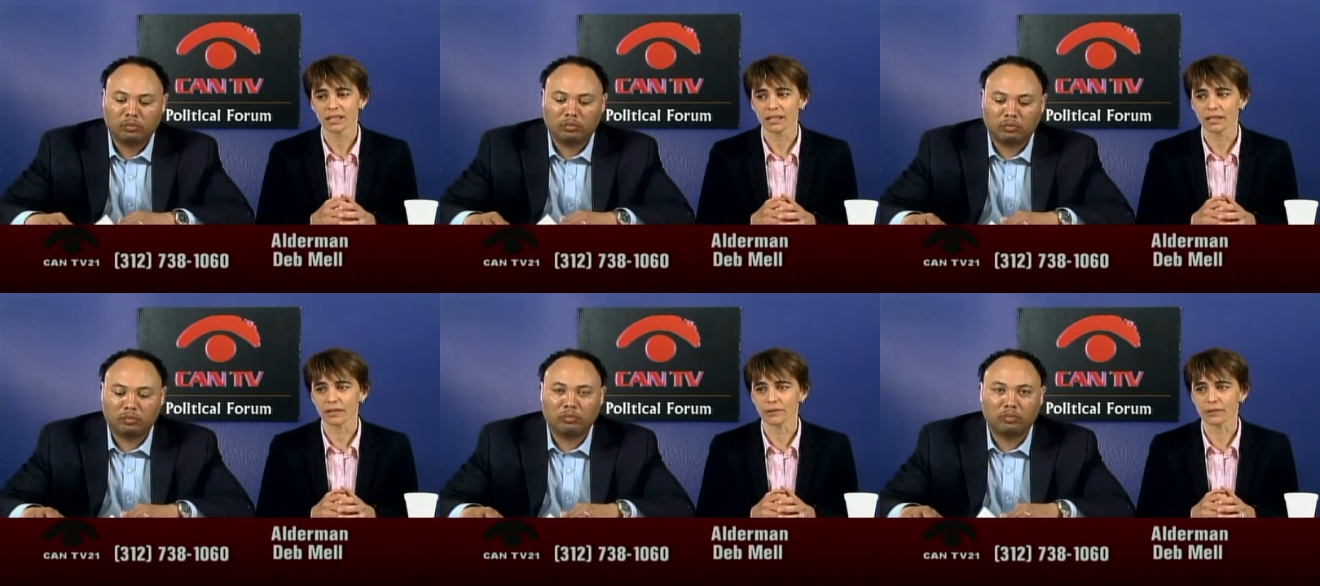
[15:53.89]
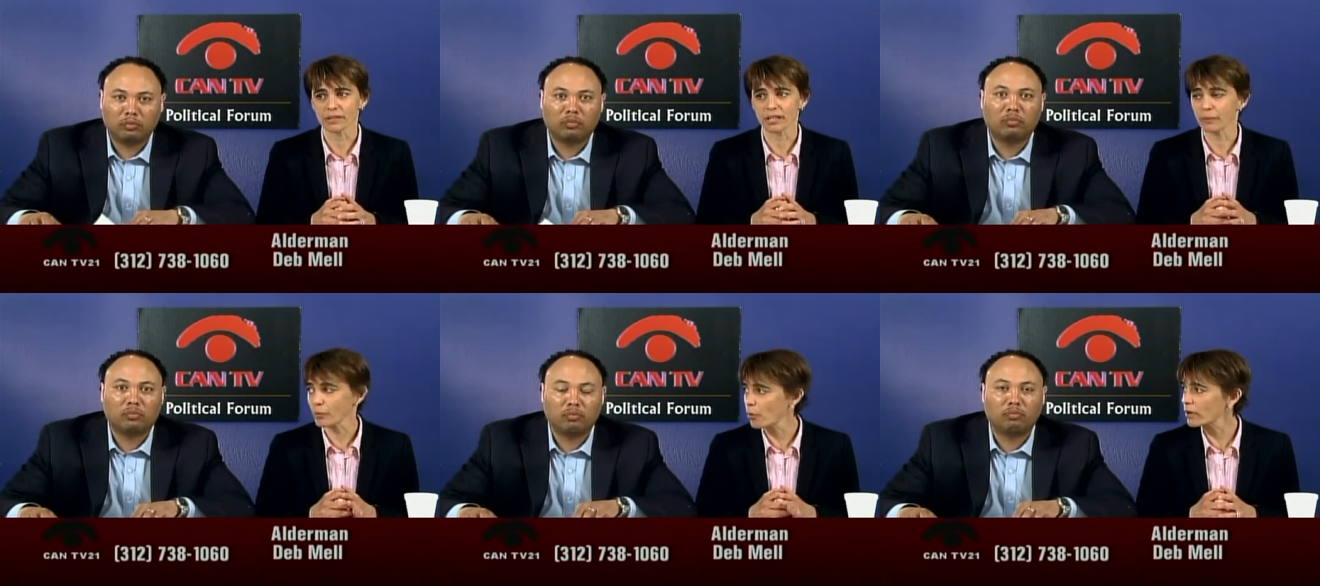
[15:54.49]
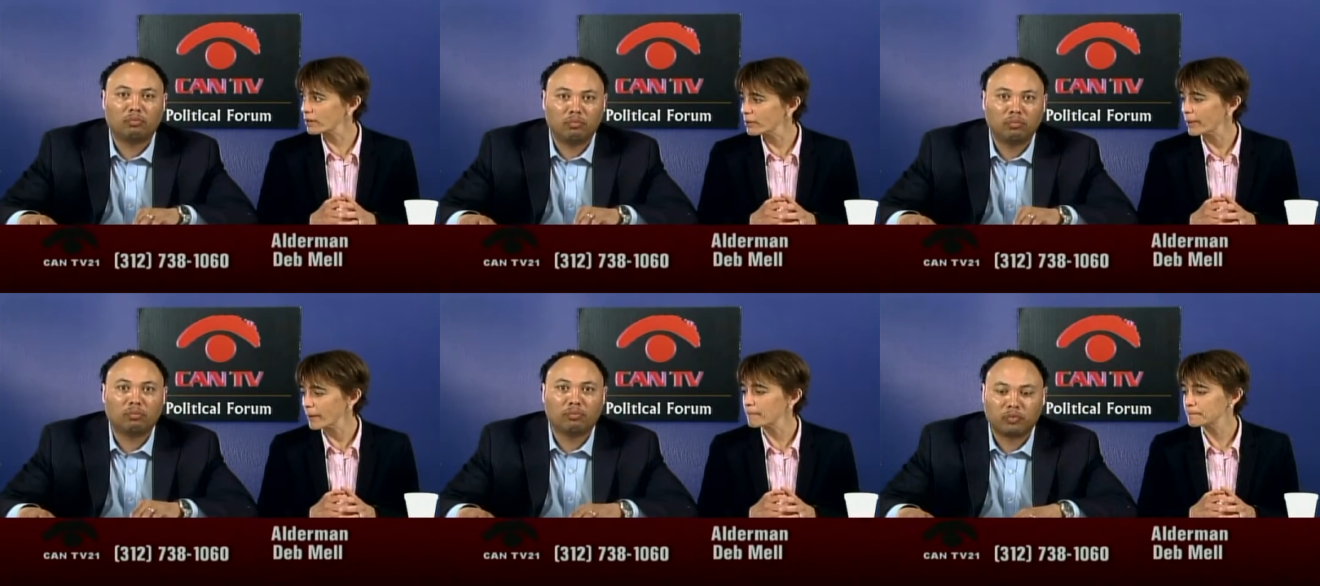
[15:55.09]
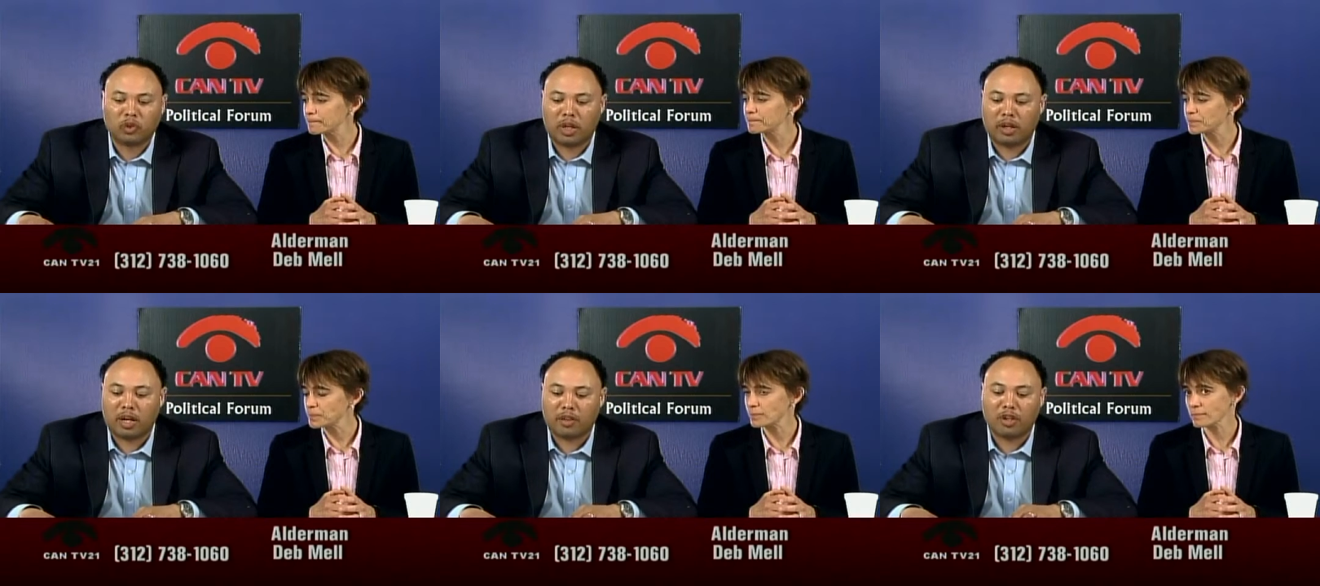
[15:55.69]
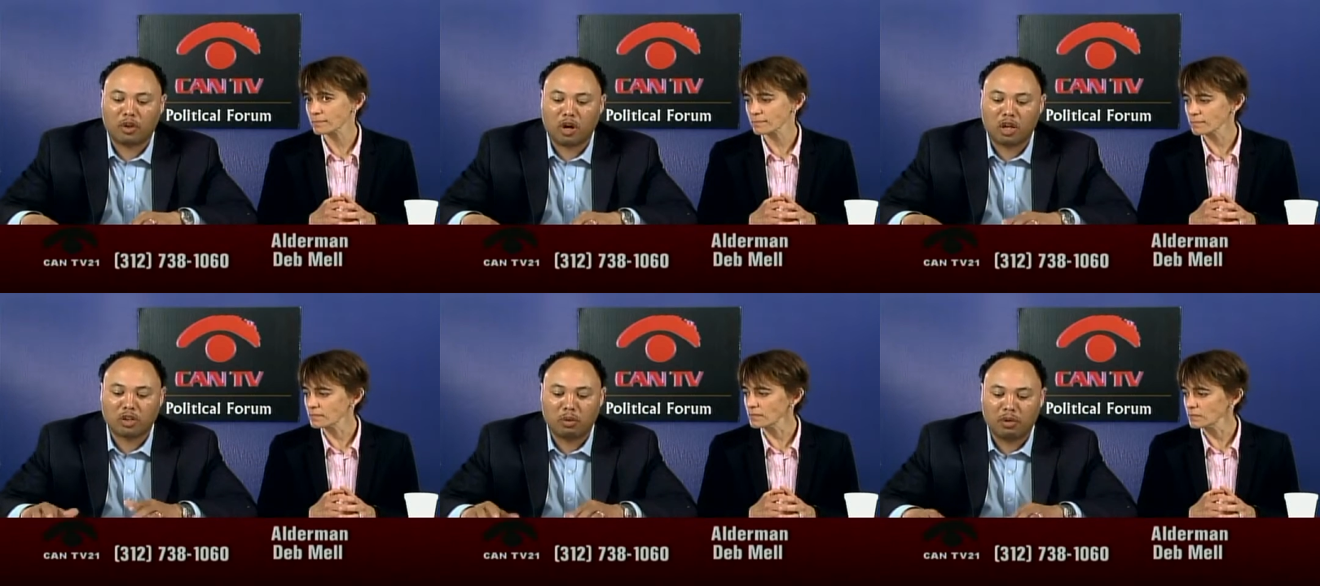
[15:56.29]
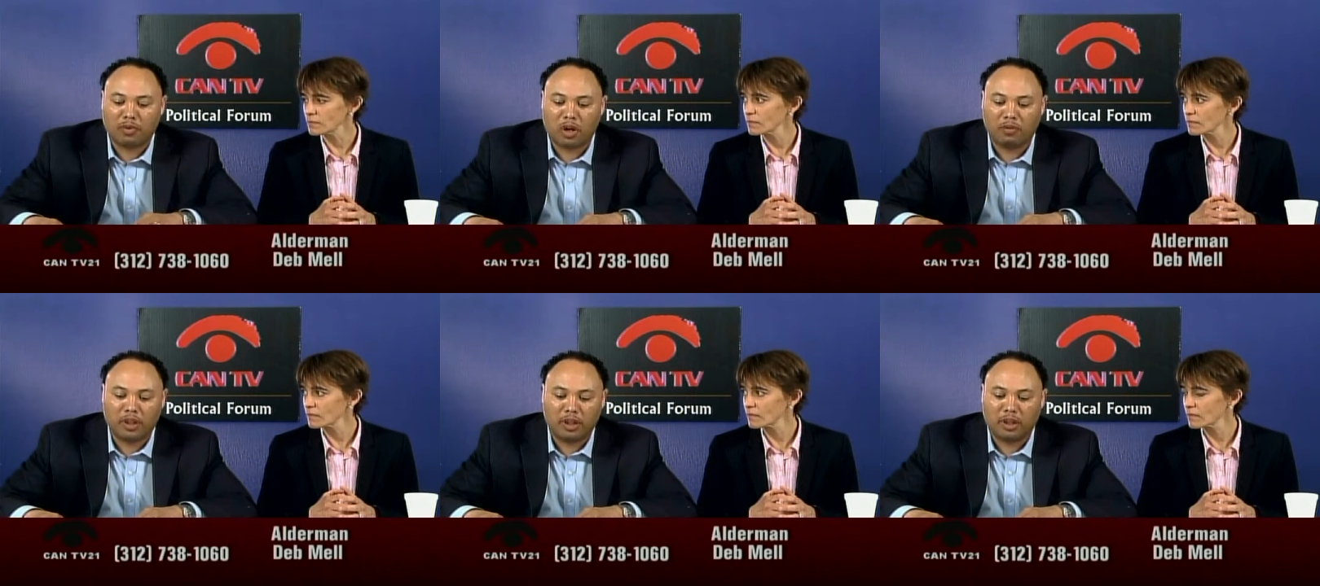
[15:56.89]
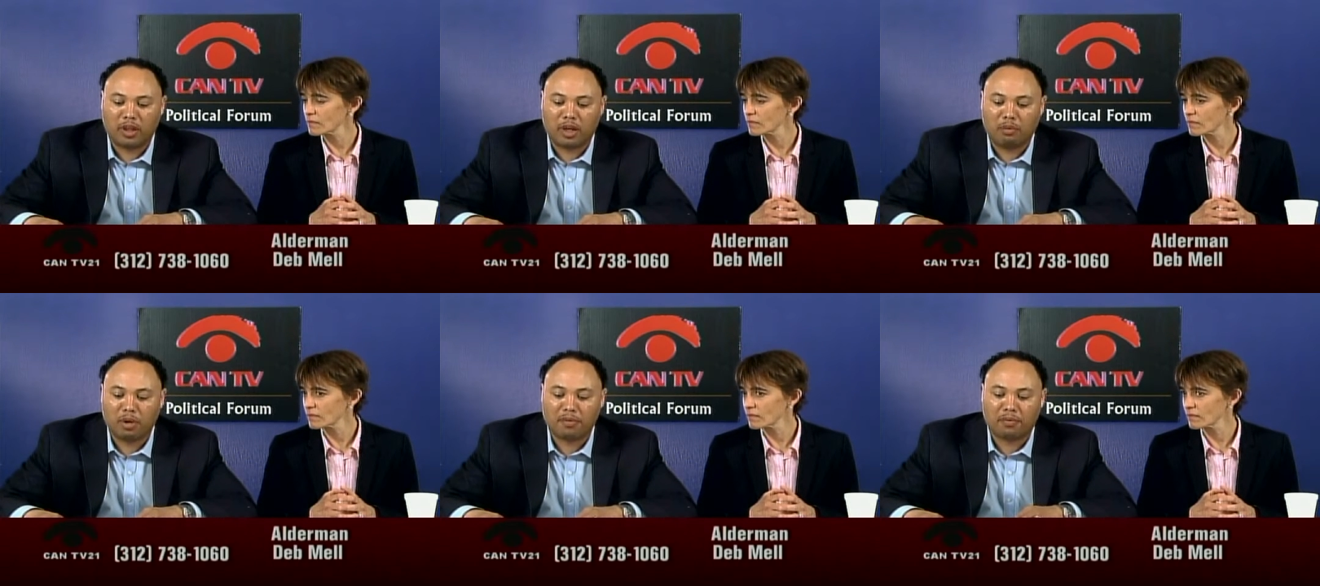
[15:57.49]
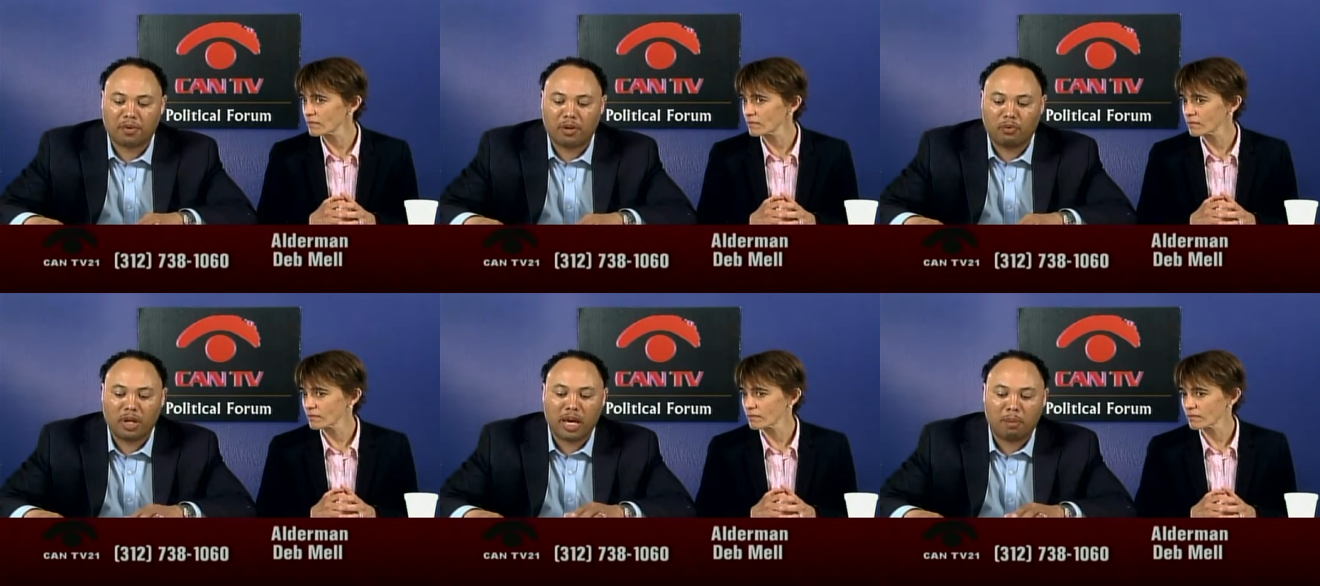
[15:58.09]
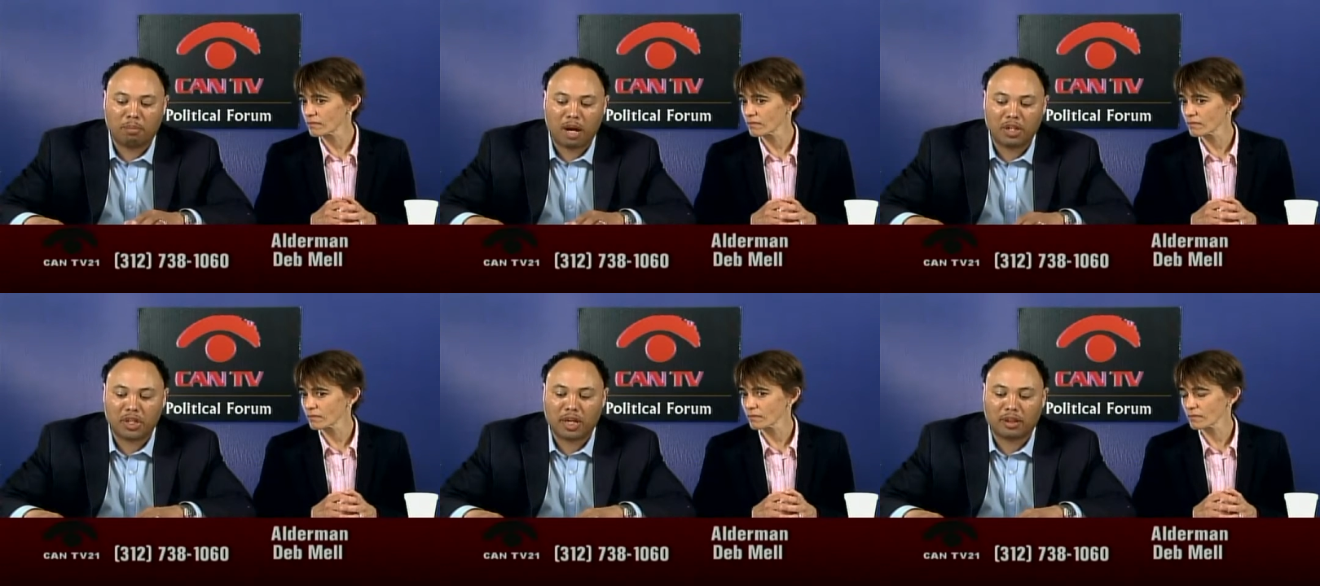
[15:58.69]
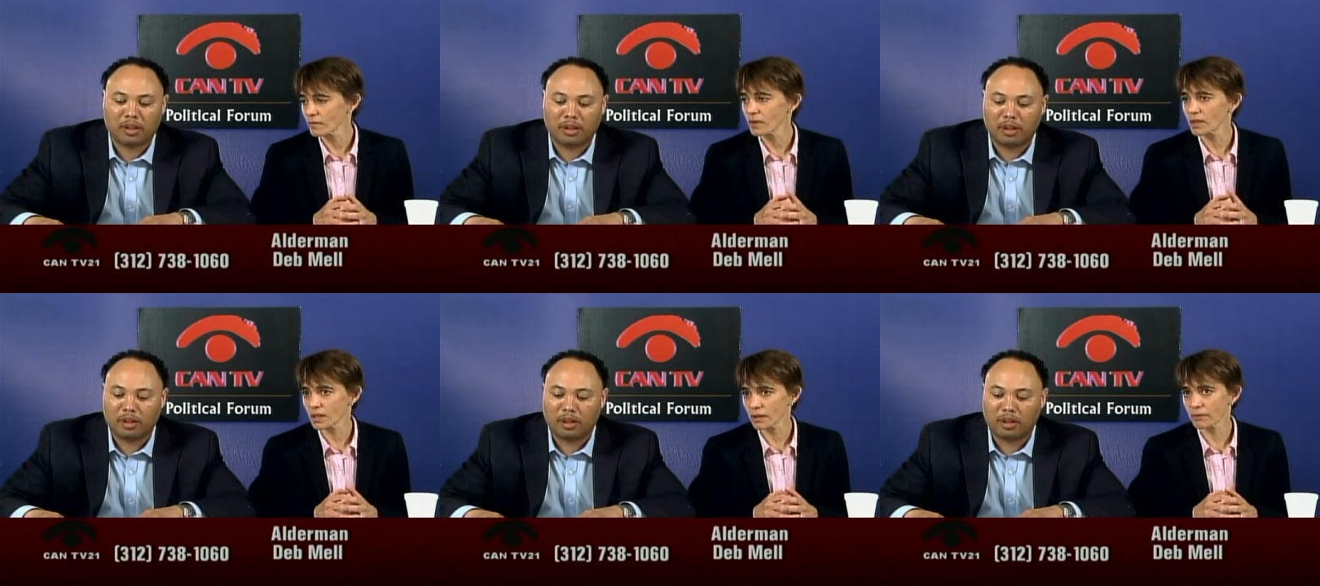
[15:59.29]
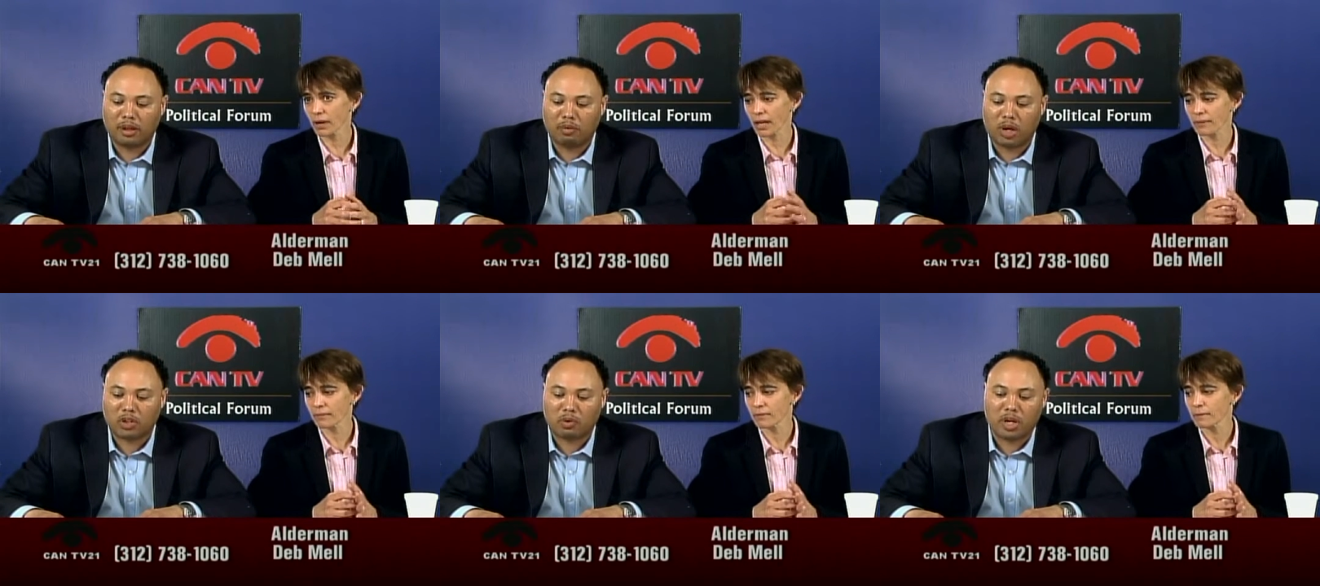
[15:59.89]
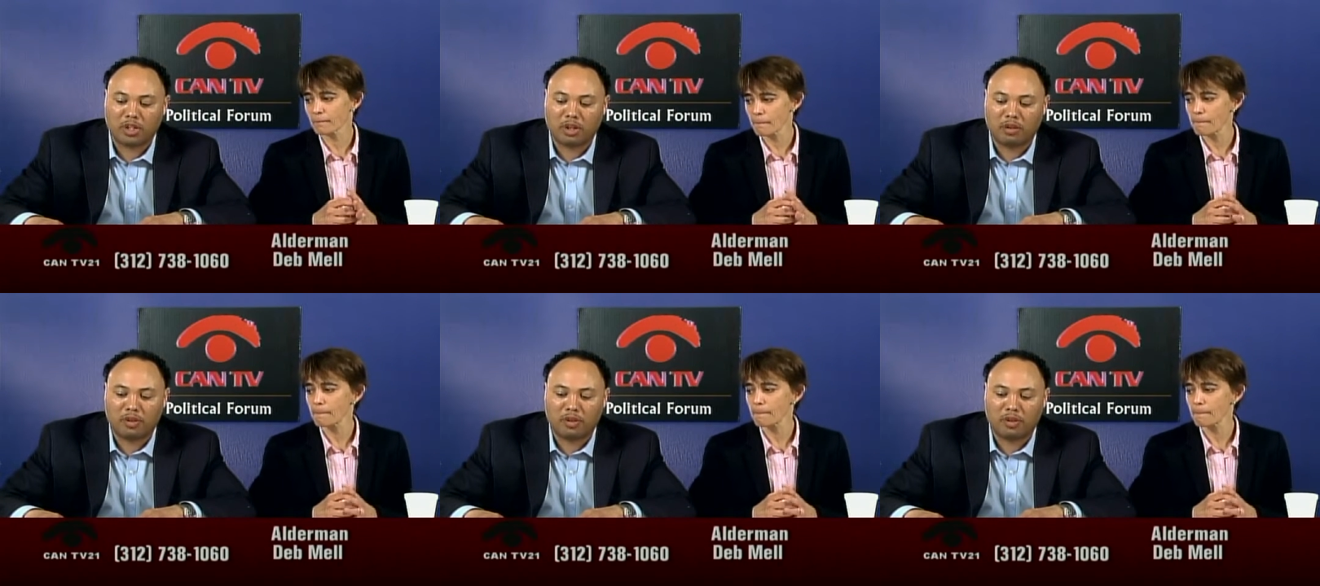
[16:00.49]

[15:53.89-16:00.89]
Speaker 1: you know, clean up the ward a little bit.
Speaker 2: Great. And I think you're also involved in a riverfront rehab project and a, a, right. a restoration of